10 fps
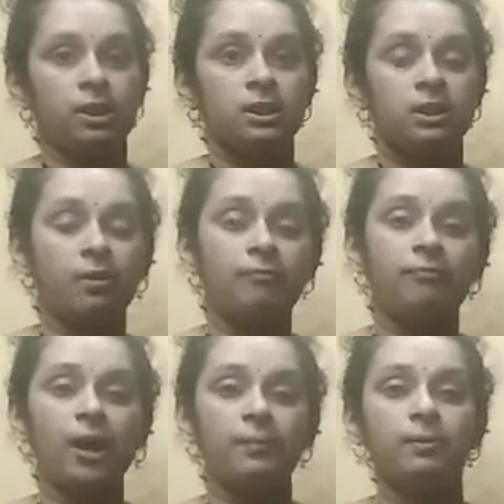Some
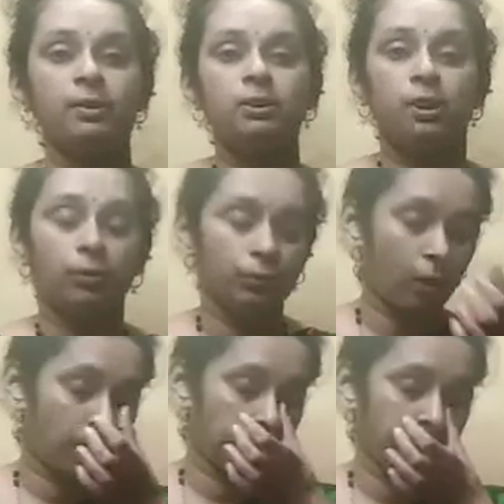fibers you
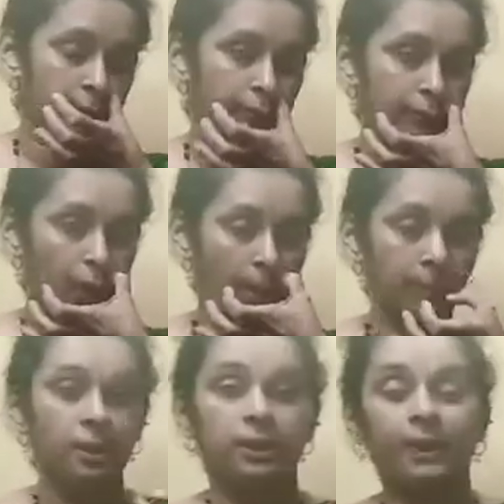obtain
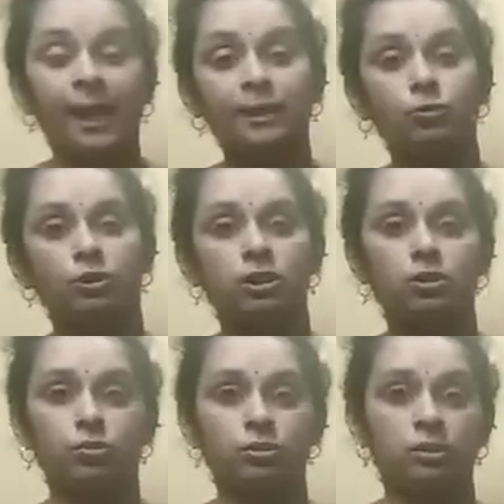from natural
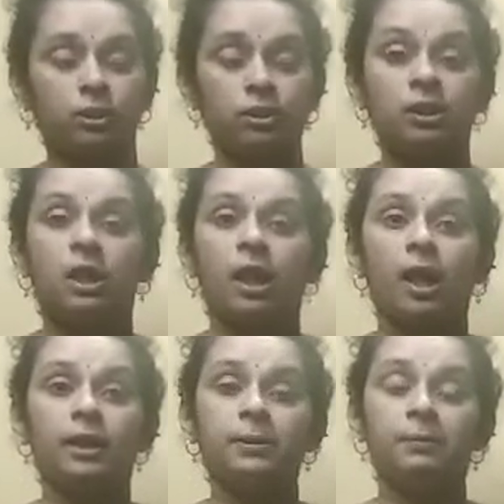sources,
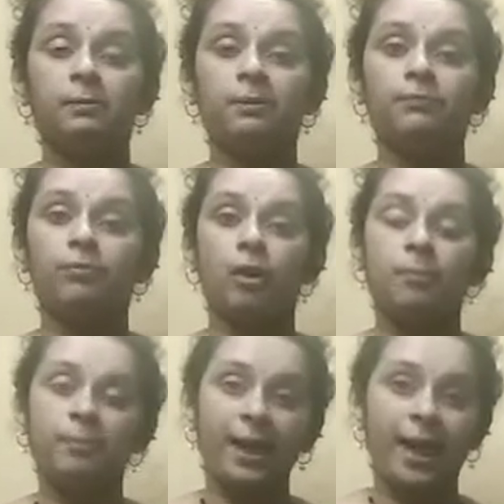it may be from
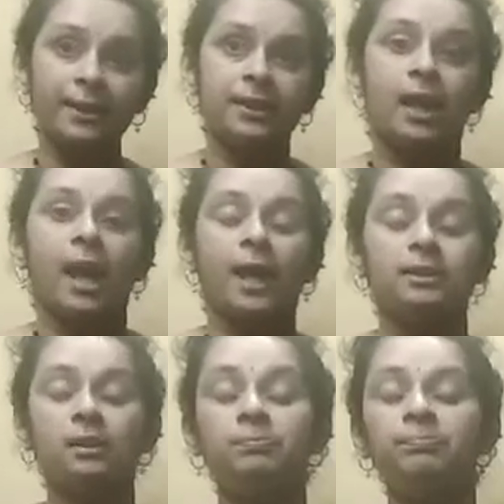plants, and
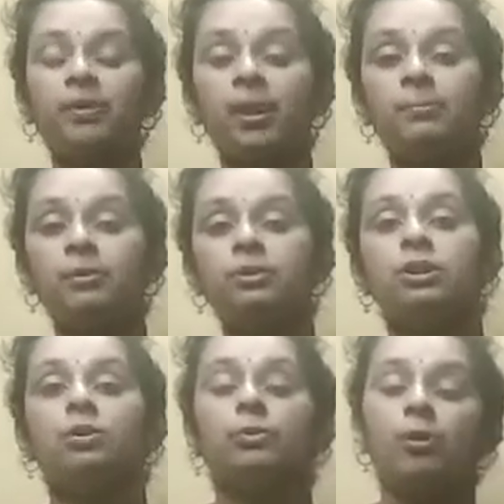some fibers
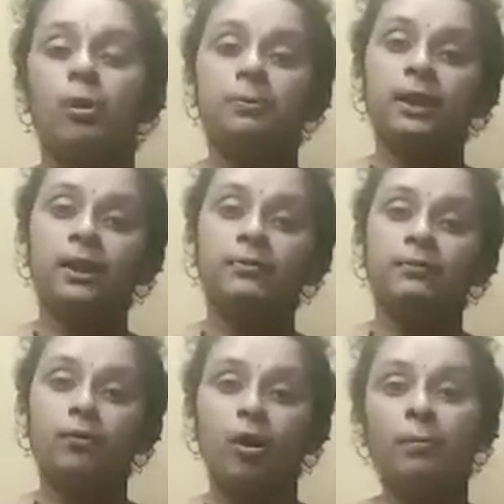you obtain
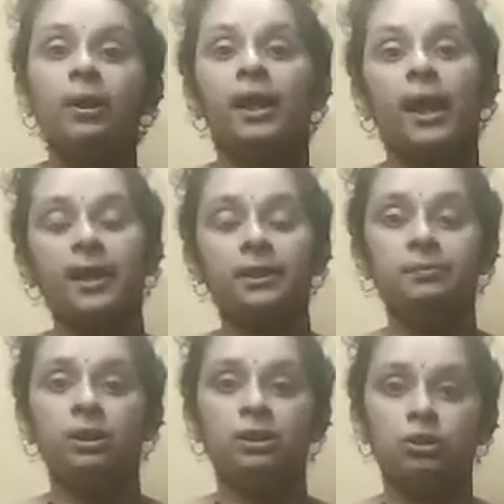from
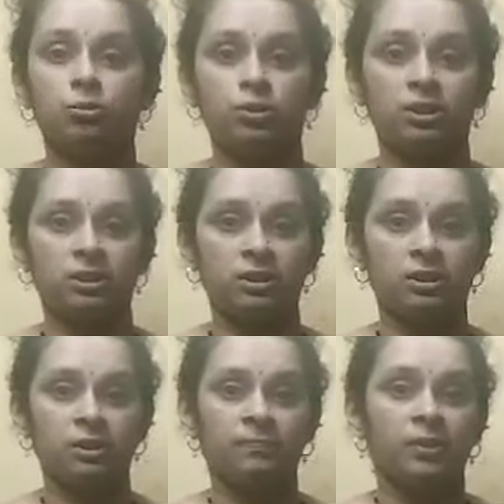animal
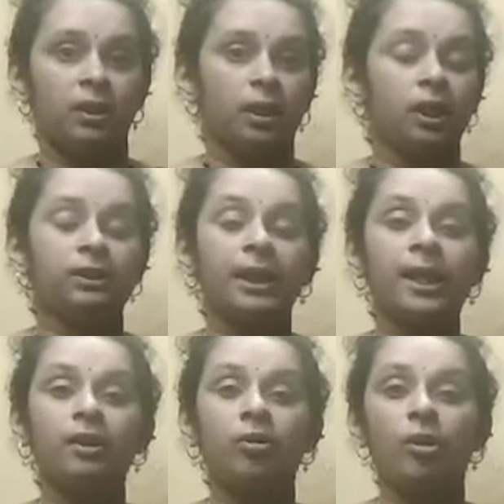sources. They
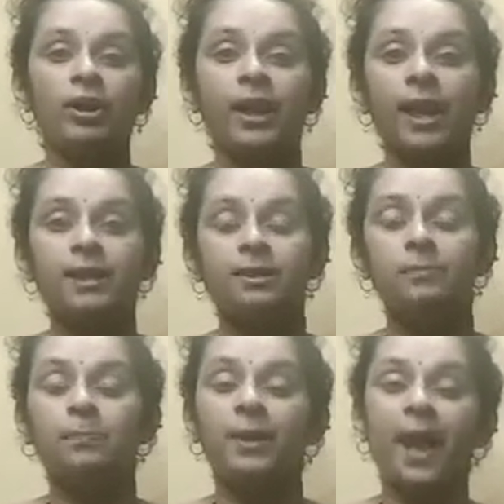are called as
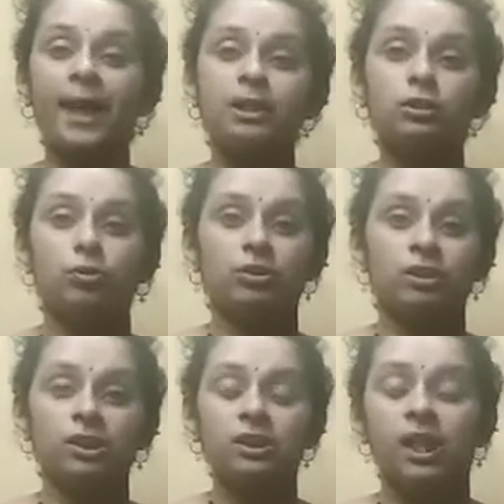plant
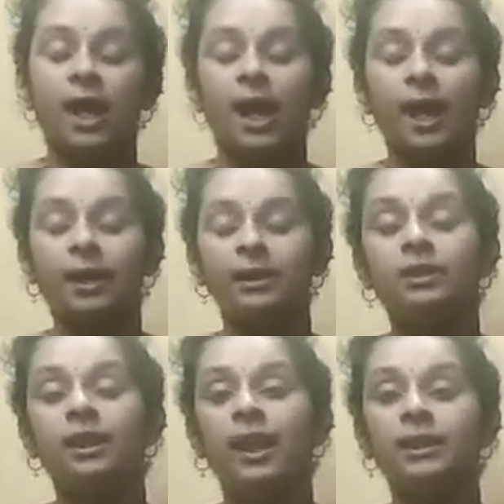sources and
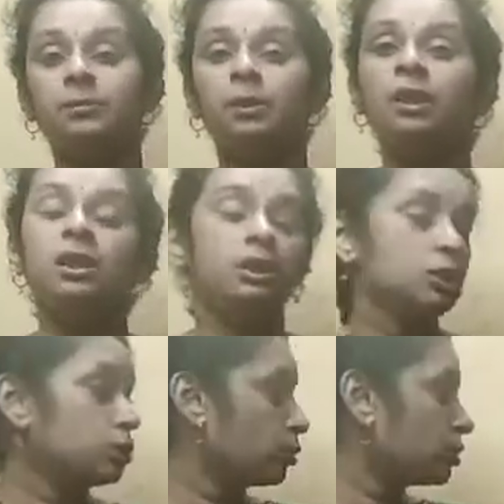animal
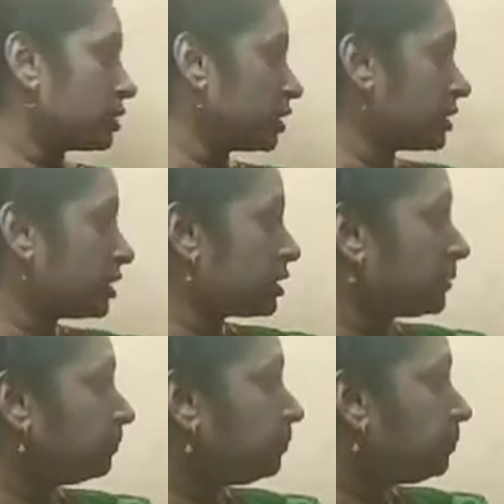sources.
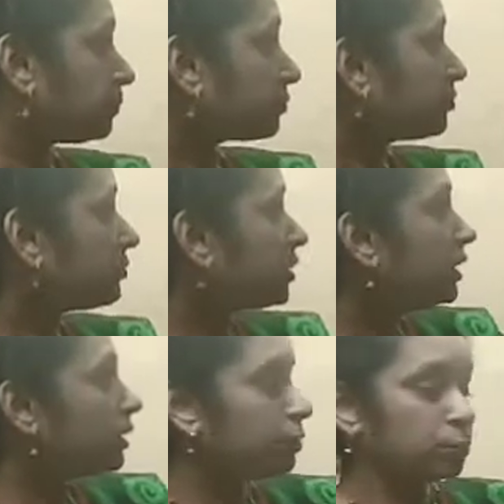
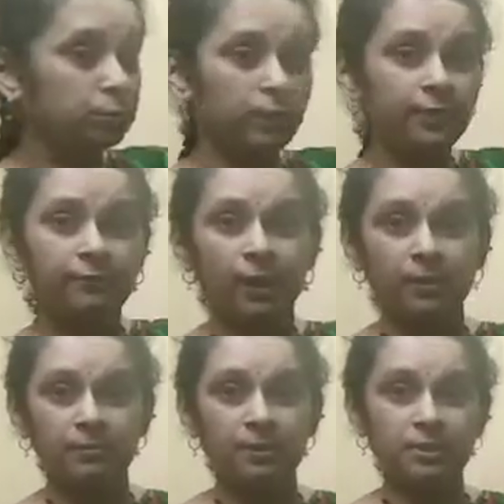Usually
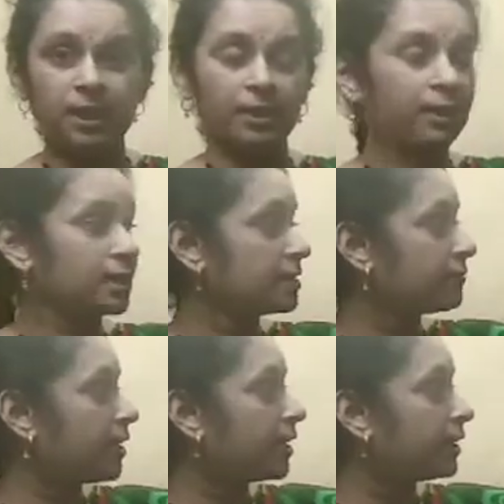fibers are
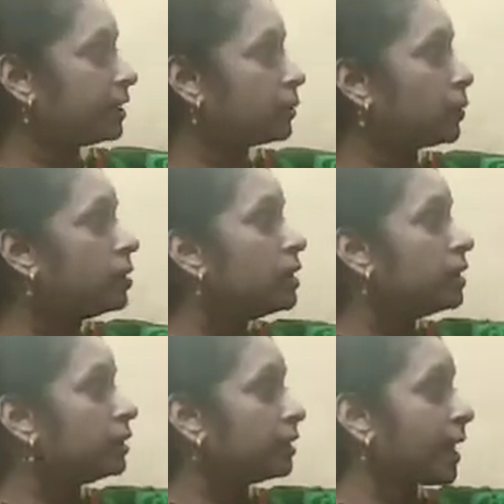classified into
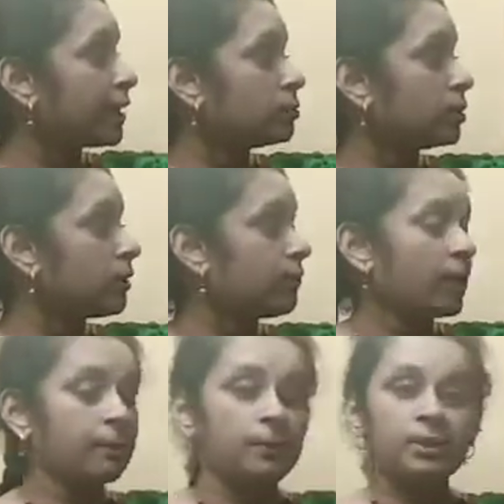natural
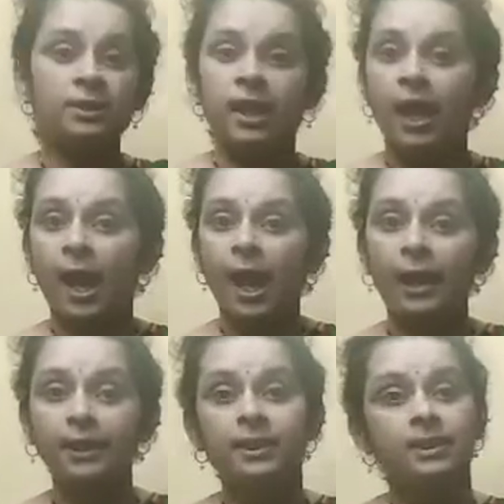fibers
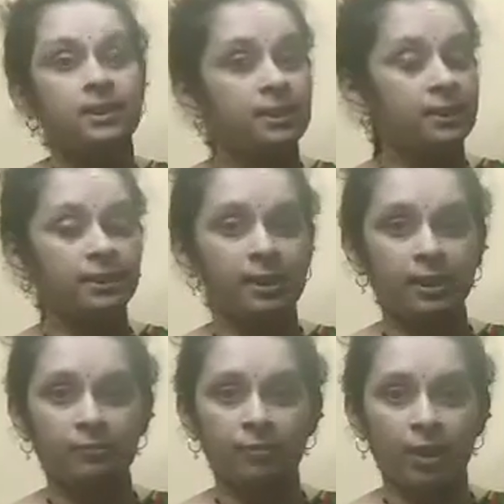and
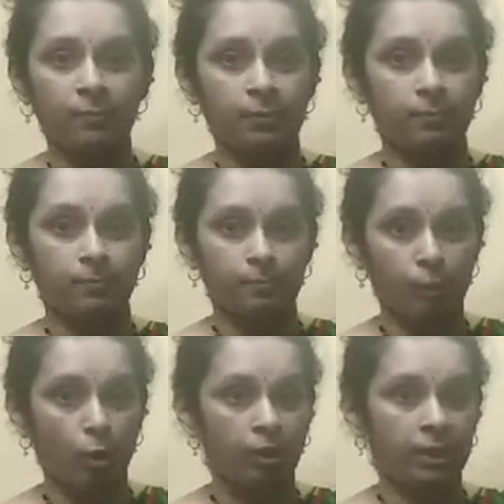synthetic fiber
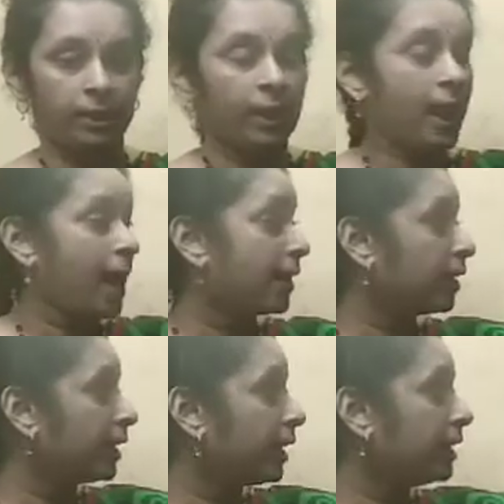broadly. And
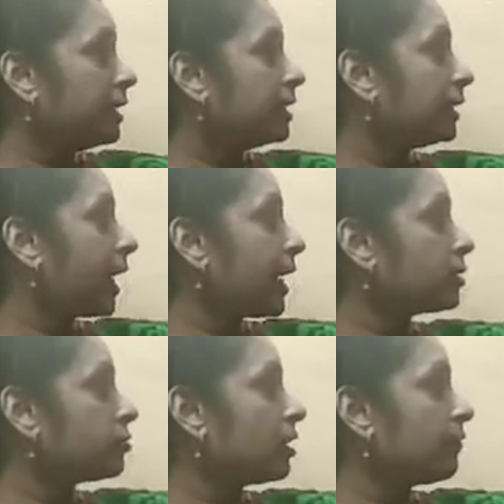again,
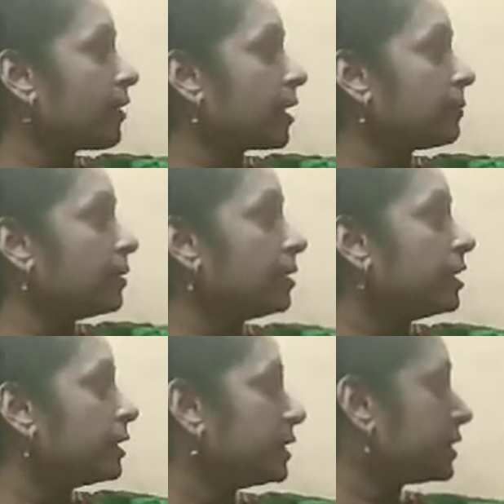natural fiber
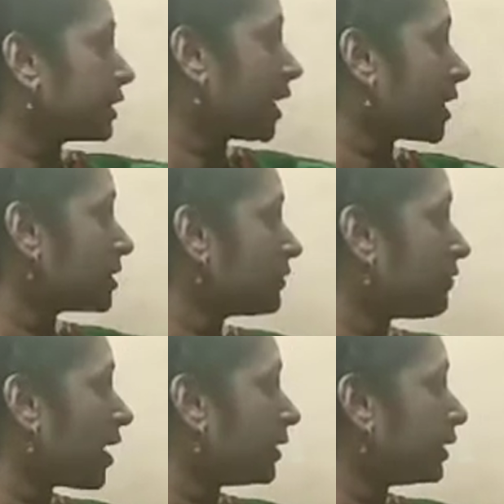is
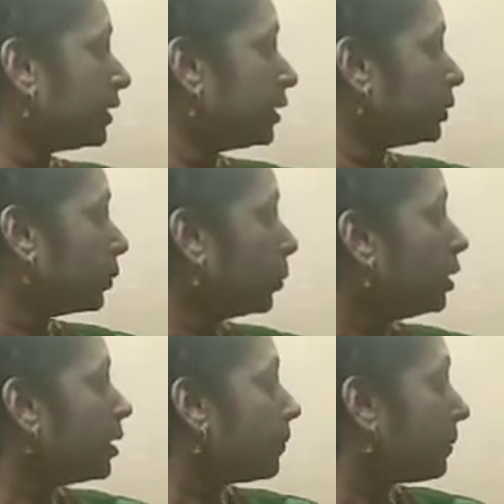classified into
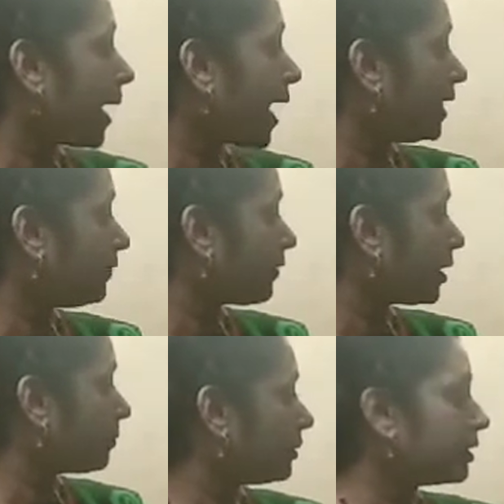plant
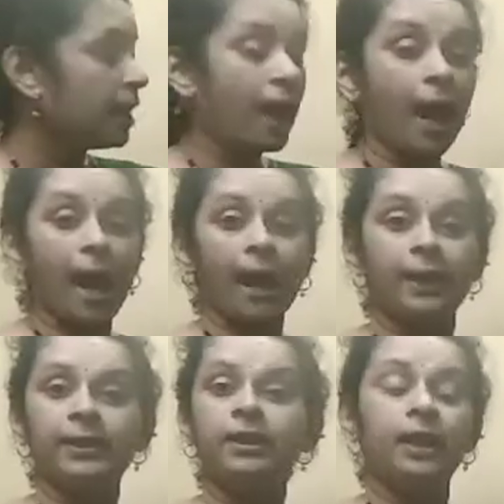fiber and
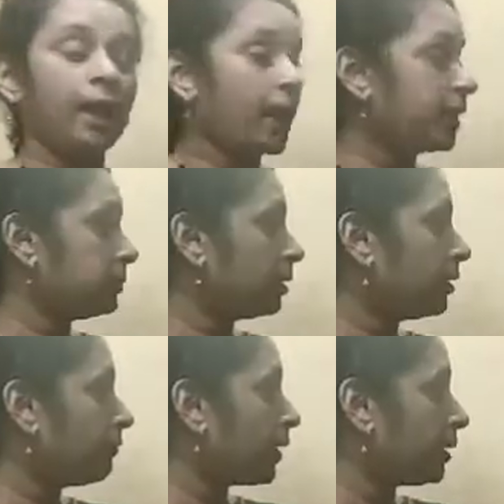animal
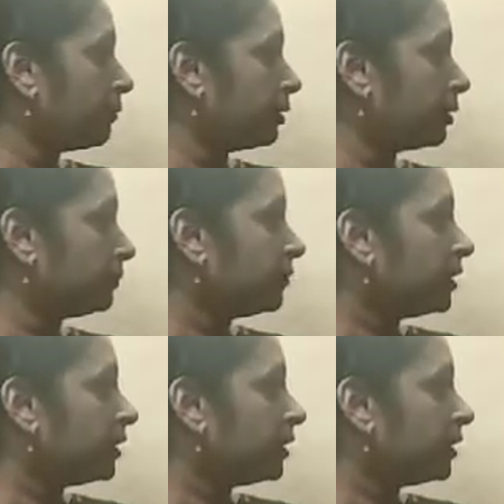fiber.